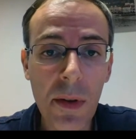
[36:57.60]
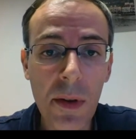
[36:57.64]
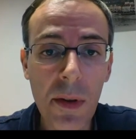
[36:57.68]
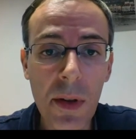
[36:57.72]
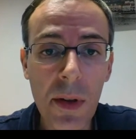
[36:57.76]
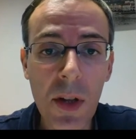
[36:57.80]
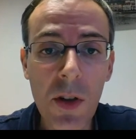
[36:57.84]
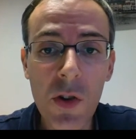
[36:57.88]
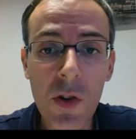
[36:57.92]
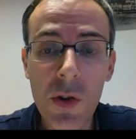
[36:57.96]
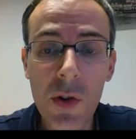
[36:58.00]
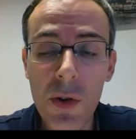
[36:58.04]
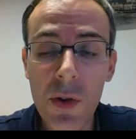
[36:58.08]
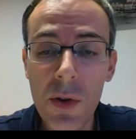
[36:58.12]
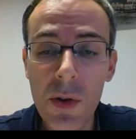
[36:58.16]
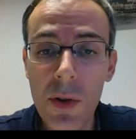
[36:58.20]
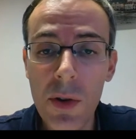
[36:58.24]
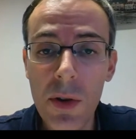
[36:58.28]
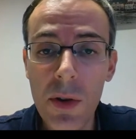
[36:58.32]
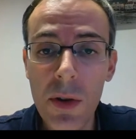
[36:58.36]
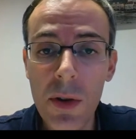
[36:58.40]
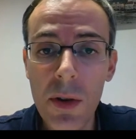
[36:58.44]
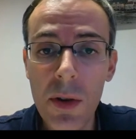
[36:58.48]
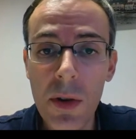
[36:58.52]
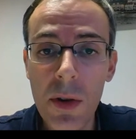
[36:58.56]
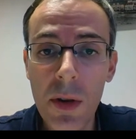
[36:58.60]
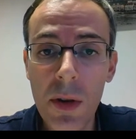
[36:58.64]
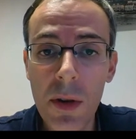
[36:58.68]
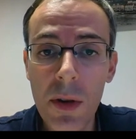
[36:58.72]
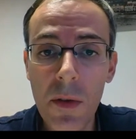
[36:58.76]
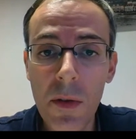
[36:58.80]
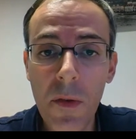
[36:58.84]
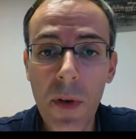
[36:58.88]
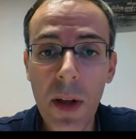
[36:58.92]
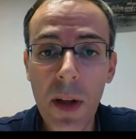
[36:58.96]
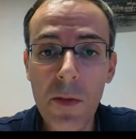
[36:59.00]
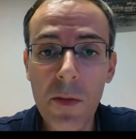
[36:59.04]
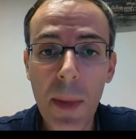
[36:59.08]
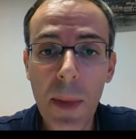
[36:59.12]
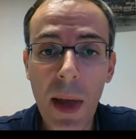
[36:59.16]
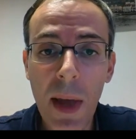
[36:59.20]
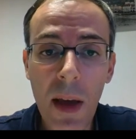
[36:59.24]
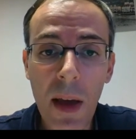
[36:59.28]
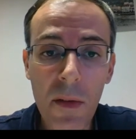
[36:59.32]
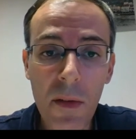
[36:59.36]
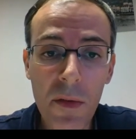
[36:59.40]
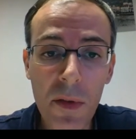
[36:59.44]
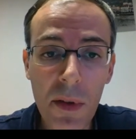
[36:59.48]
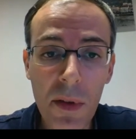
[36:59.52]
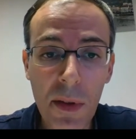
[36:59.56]
each file may
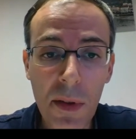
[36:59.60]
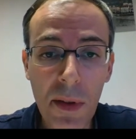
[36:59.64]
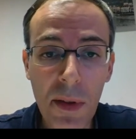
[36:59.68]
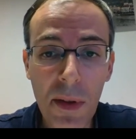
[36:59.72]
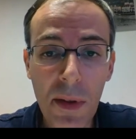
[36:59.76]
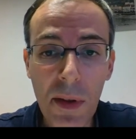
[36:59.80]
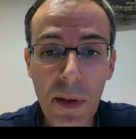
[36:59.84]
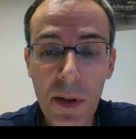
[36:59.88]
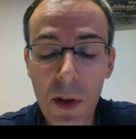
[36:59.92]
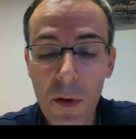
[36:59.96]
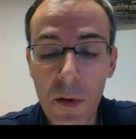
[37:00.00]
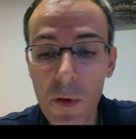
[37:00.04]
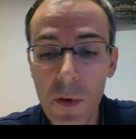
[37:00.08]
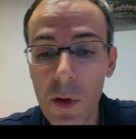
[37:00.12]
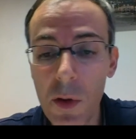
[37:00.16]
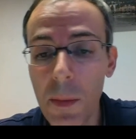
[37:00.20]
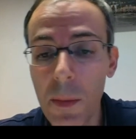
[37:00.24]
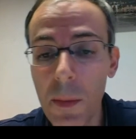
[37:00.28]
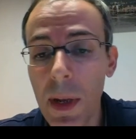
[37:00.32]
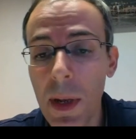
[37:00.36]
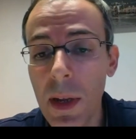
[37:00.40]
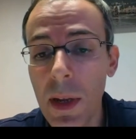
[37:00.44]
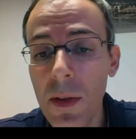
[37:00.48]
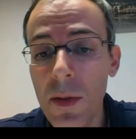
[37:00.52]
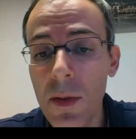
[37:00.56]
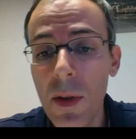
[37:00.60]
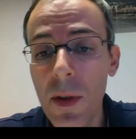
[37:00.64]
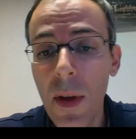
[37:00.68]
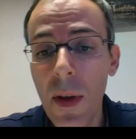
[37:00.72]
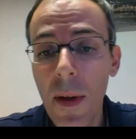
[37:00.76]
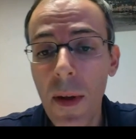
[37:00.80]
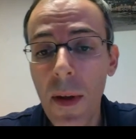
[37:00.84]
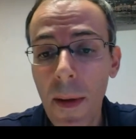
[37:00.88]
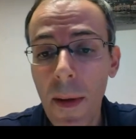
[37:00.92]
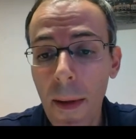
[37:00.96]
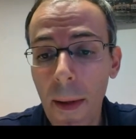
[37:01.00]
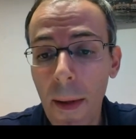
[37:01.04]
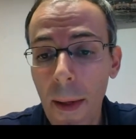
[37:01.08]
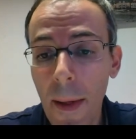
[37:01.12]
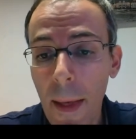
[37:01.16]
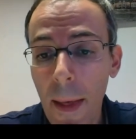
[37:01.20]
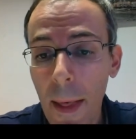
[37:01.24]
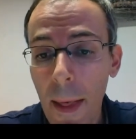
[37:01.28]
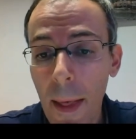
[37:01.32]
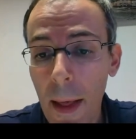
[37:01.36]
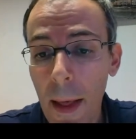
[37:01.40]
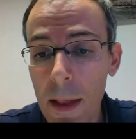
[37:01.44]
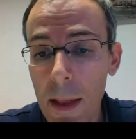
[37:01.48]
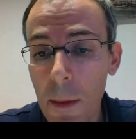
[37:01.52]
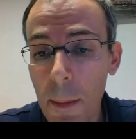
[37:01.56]
have different meanings
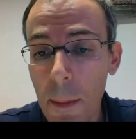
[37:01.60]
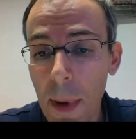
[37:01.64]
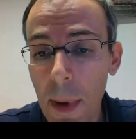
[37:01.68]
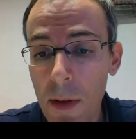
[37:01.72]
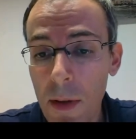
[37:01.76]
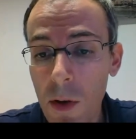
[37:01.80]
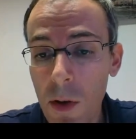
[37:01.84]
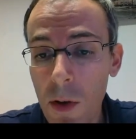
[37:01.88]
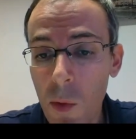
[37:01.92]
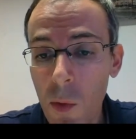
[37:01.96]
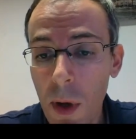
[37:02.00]
depending on